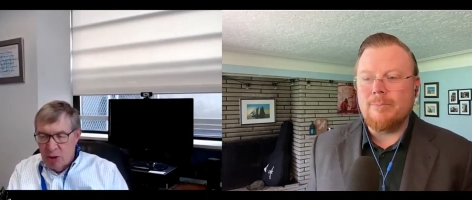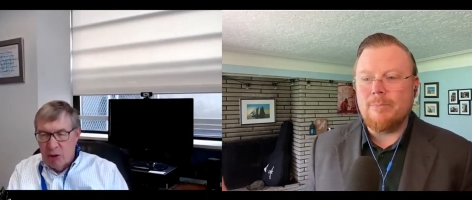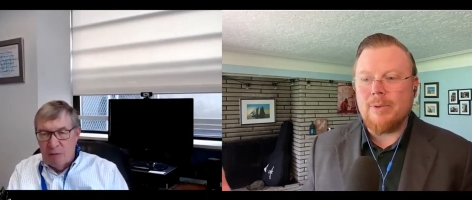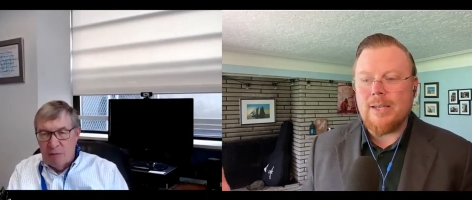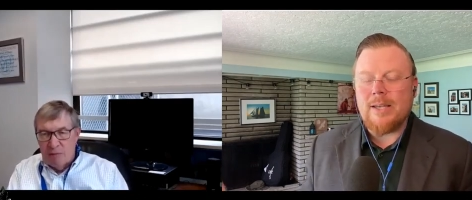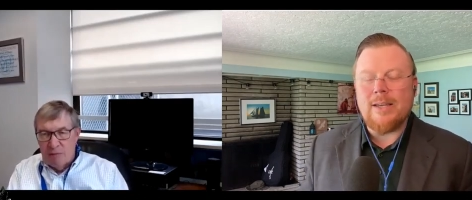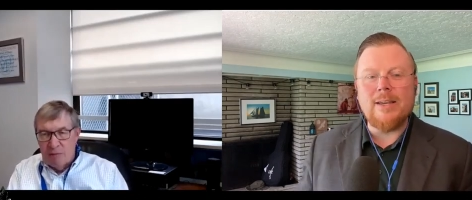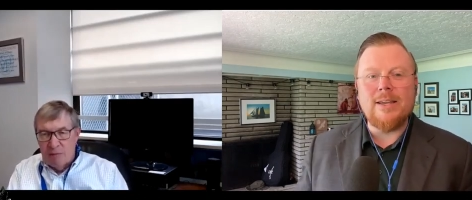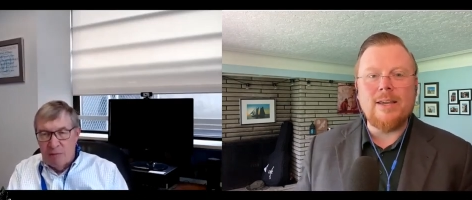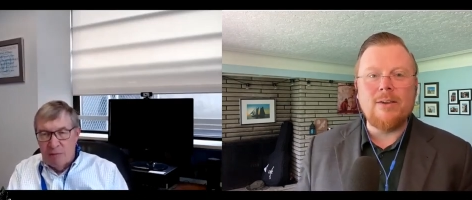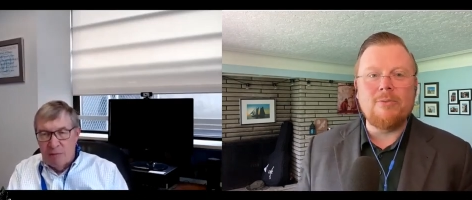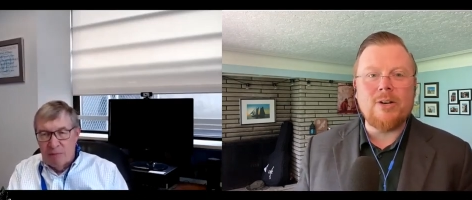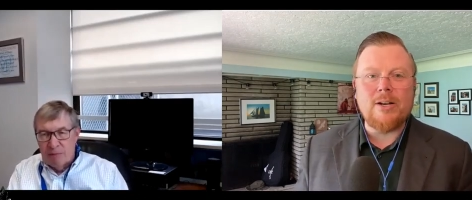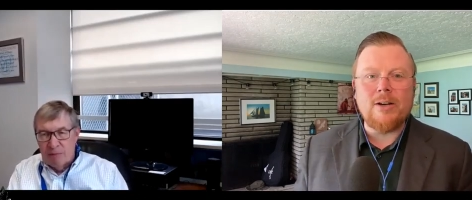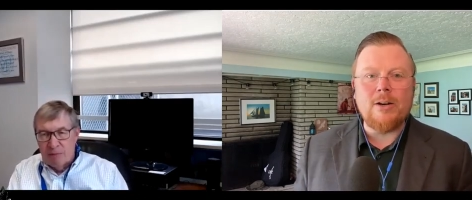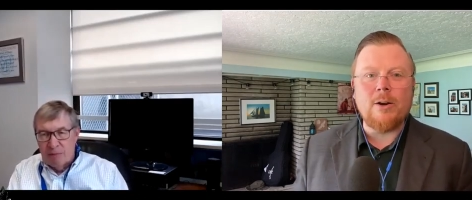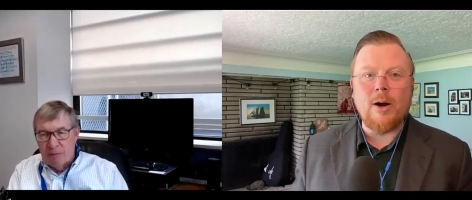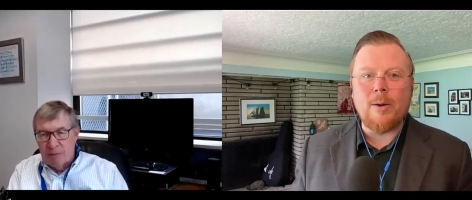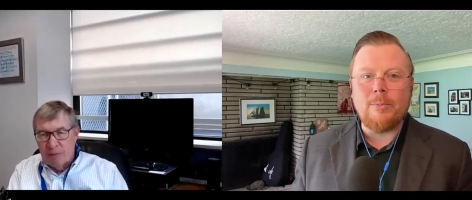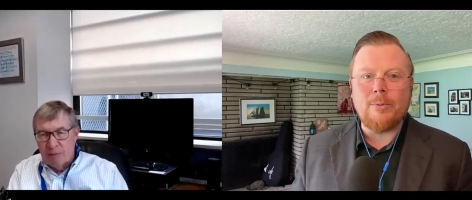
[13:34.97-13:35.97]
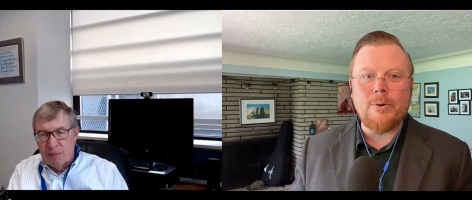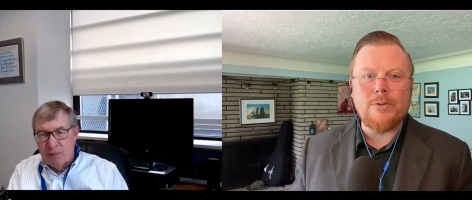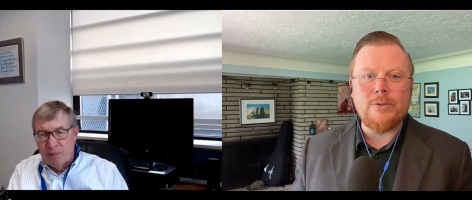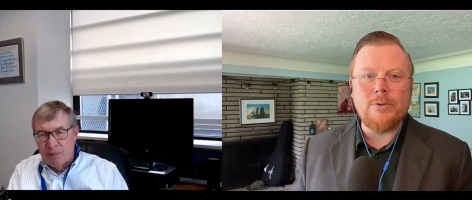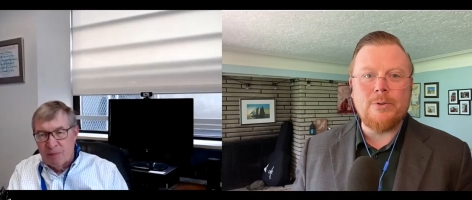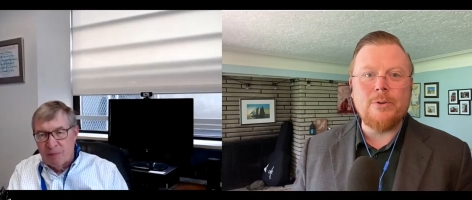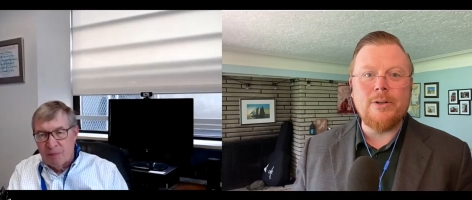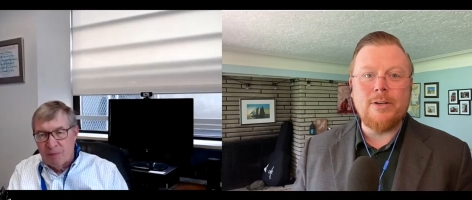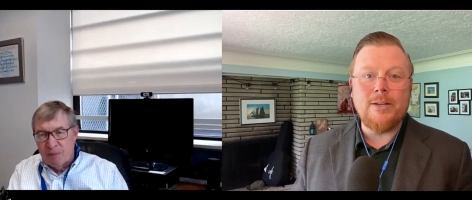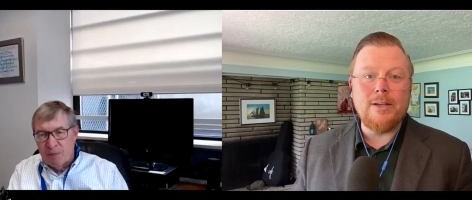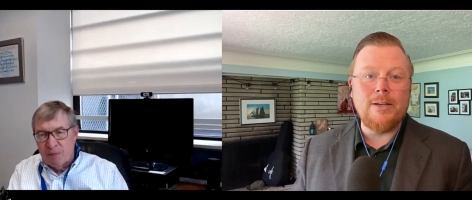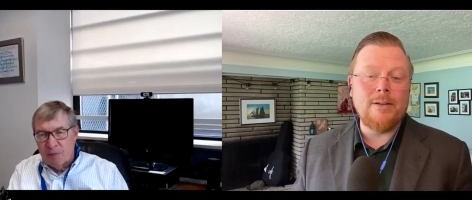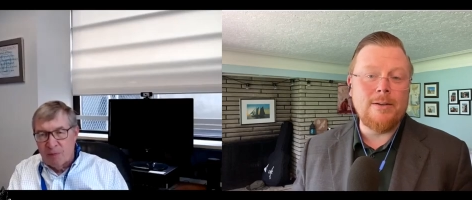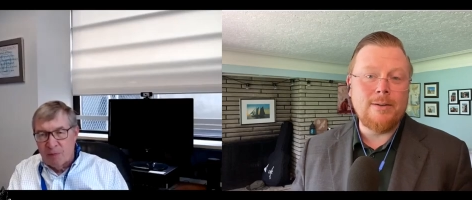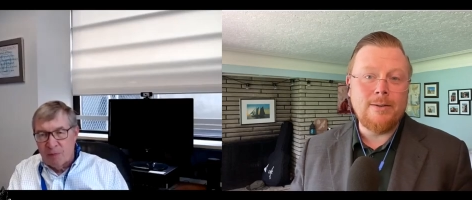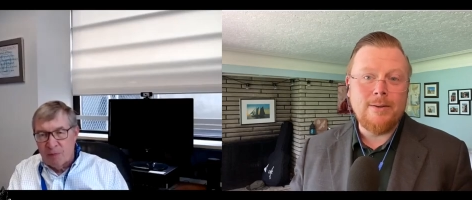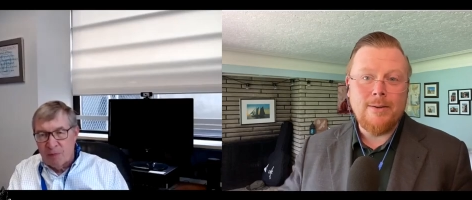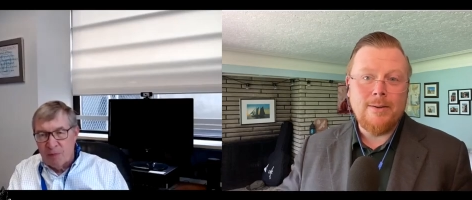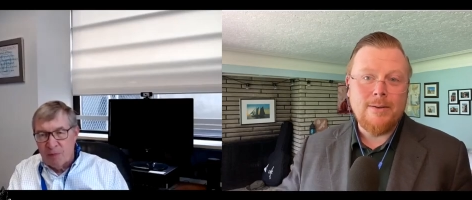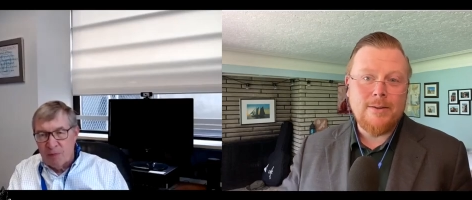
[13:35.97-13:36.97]
Speaker 1: being given an
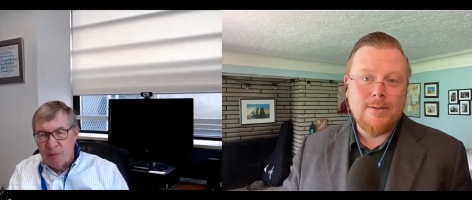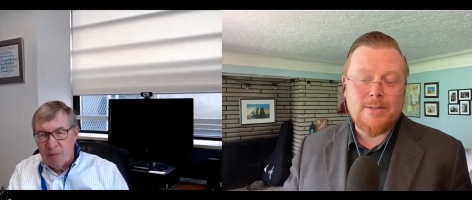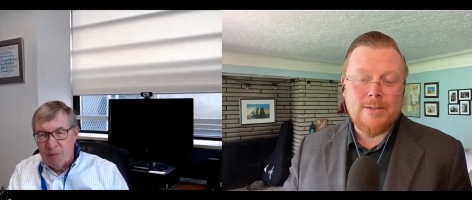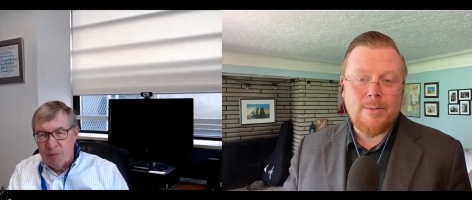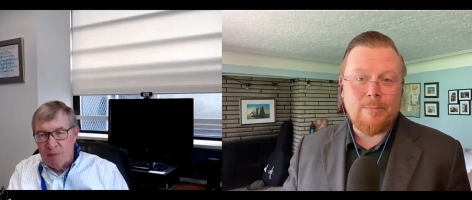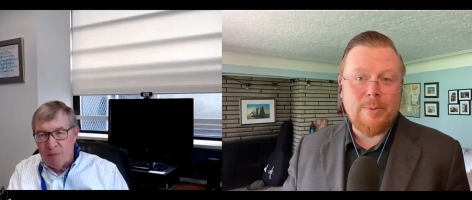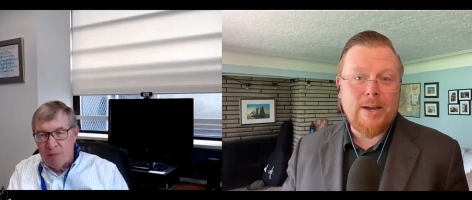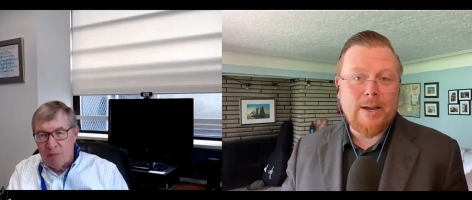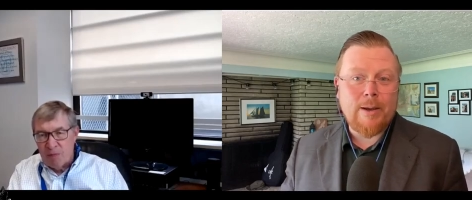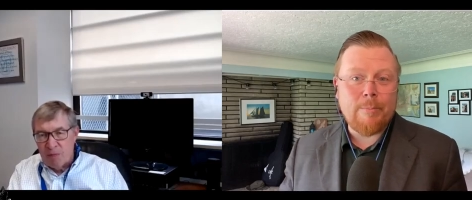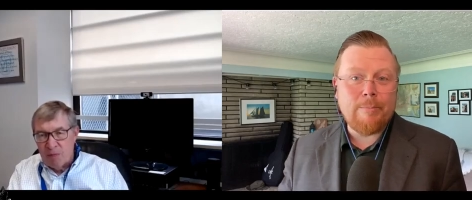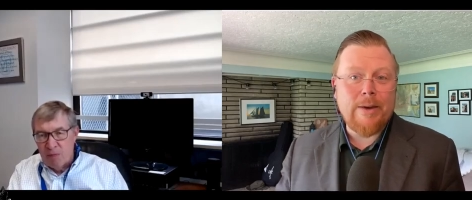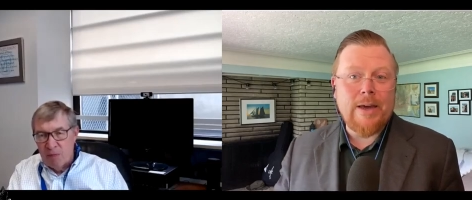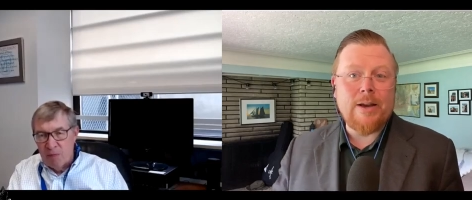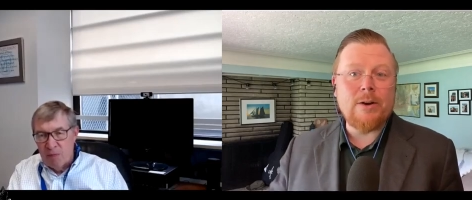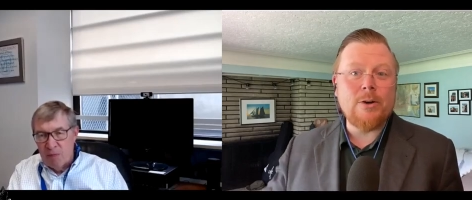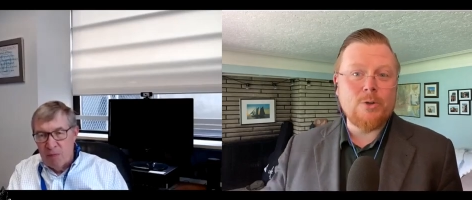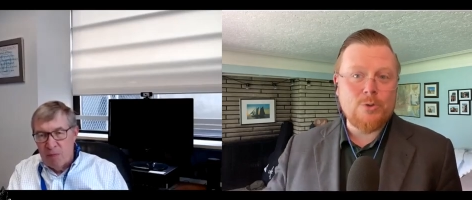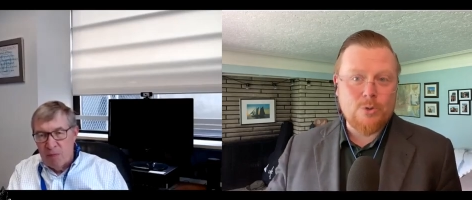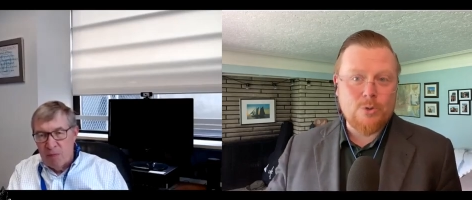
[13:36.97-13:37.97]
opportunity to make a better